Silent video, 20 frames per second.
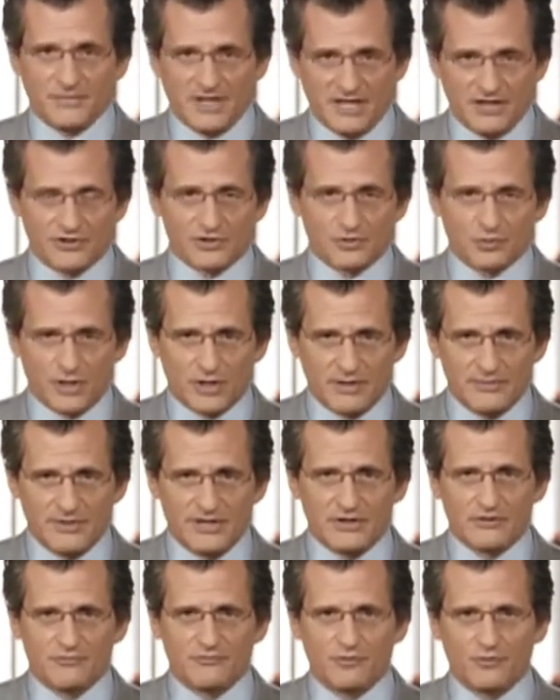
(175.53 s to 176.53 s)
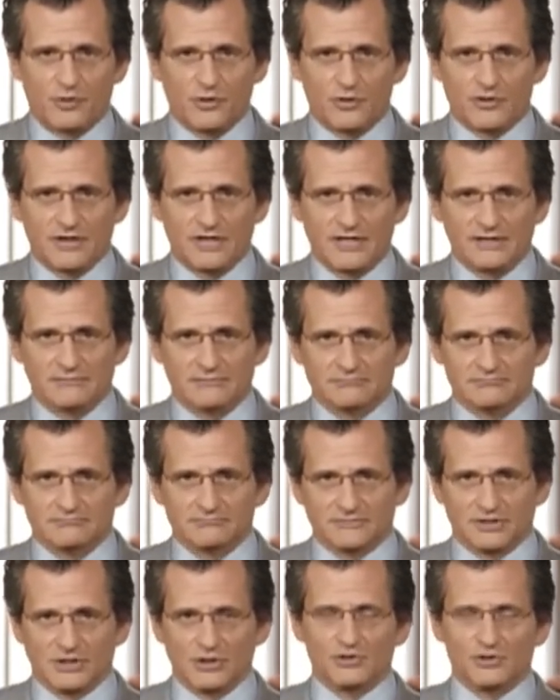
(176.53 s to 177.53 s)
Here's What I'm Here For and
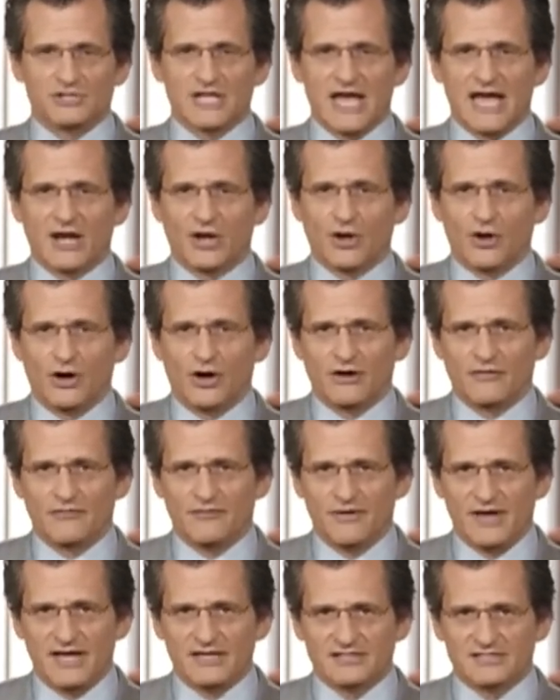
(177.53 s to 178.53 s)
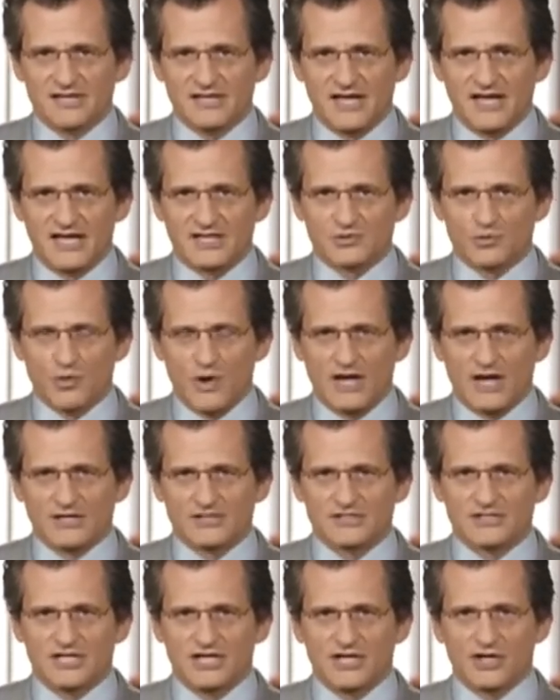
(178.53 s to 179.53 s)
Lose That Long Face, as well
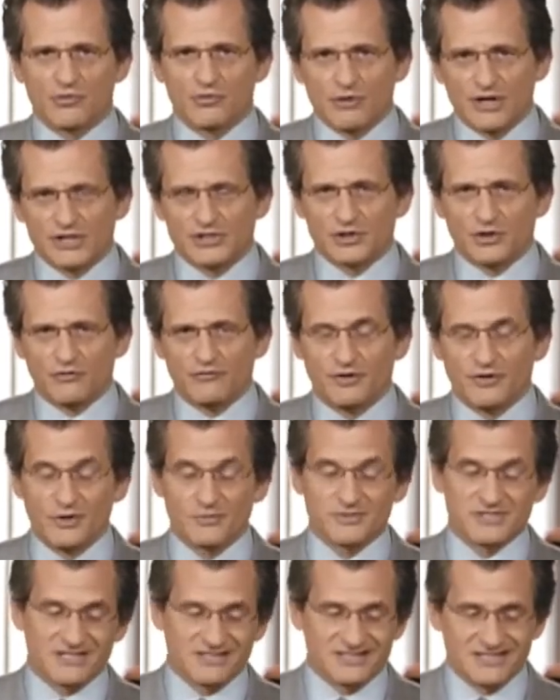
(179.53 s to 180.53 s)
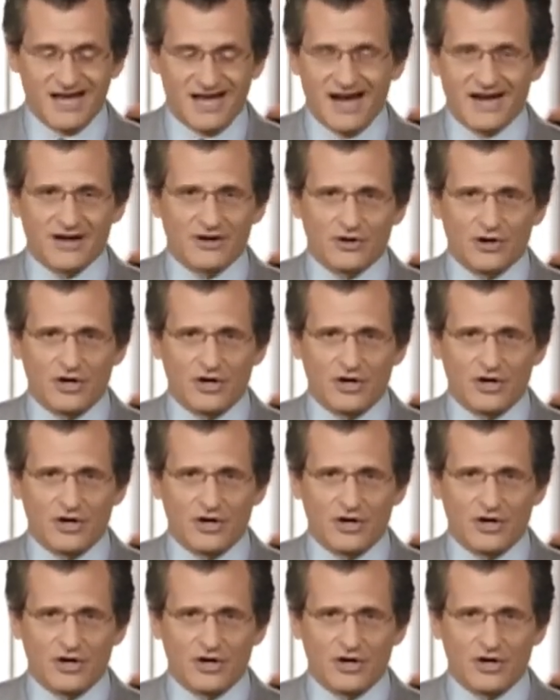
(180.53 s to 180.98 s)
as the original film's entire